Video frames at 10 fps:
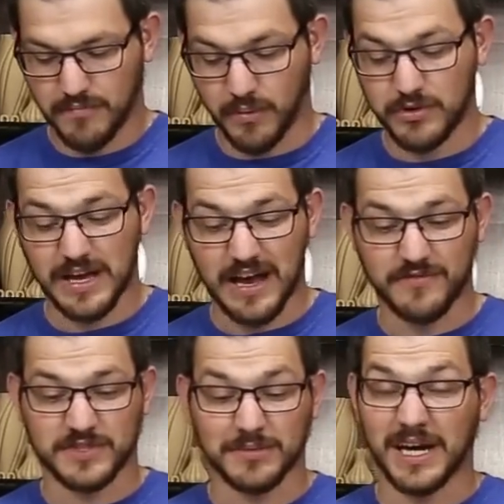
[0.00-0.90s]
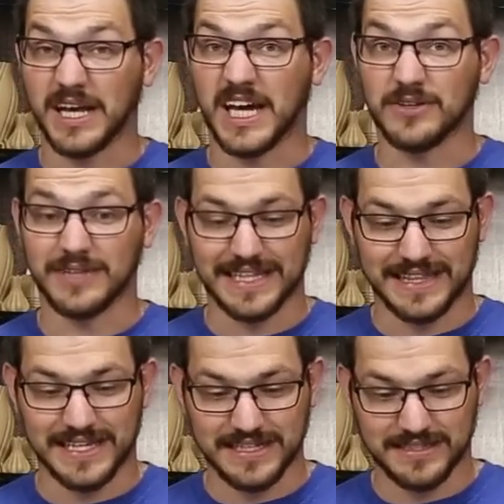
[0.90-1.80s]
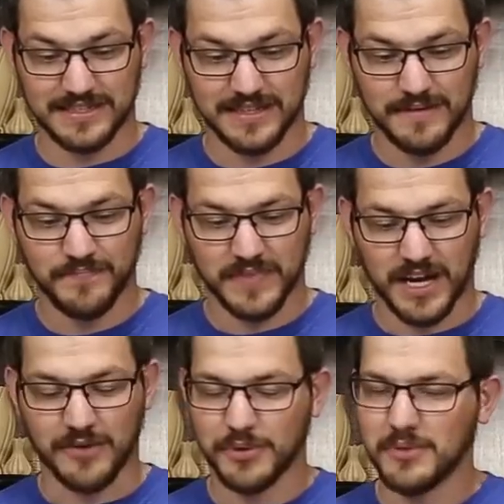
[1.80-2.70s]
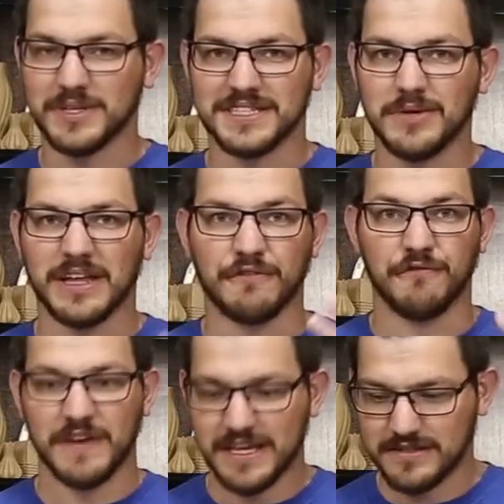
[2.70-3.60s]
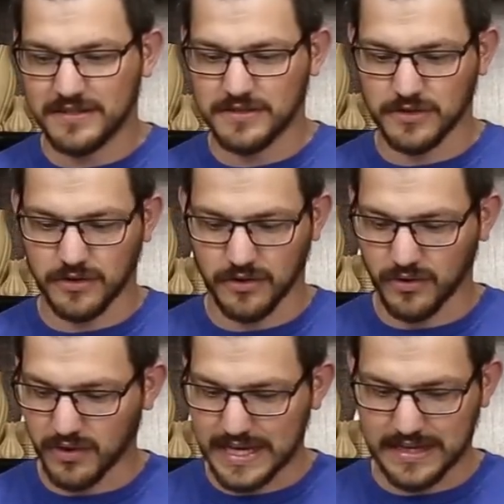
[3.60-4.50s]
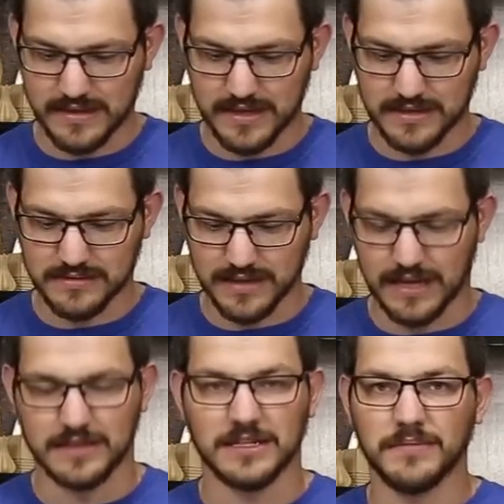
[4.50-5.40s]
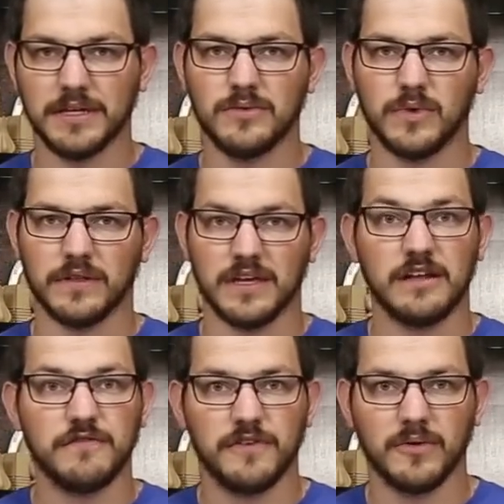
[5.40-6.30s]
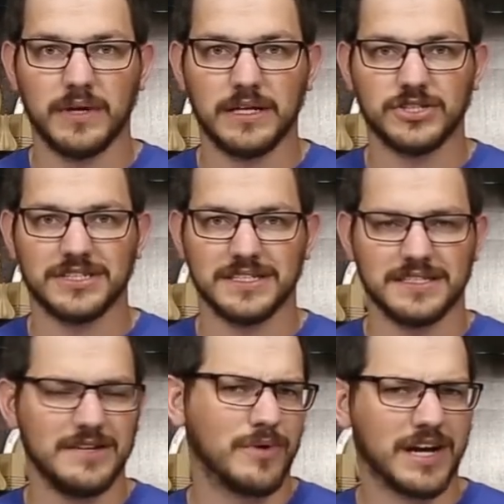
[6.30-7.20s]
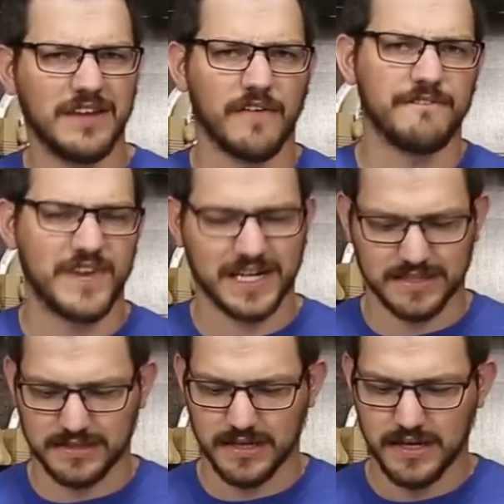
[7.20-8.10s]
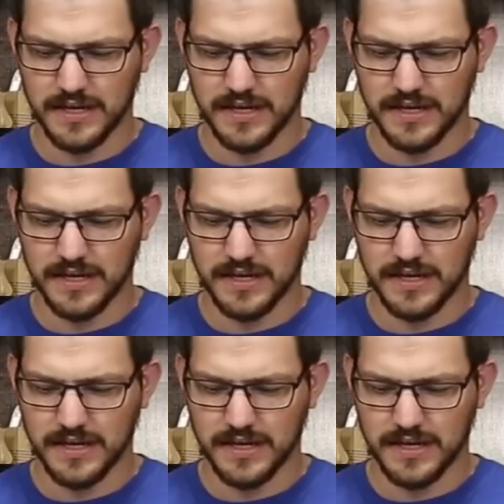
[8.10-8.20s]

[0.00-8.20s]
But when you have some kind of color like this, I really want to see what like vases are going to look like in this, and something with infill in it, just to see what kind of effects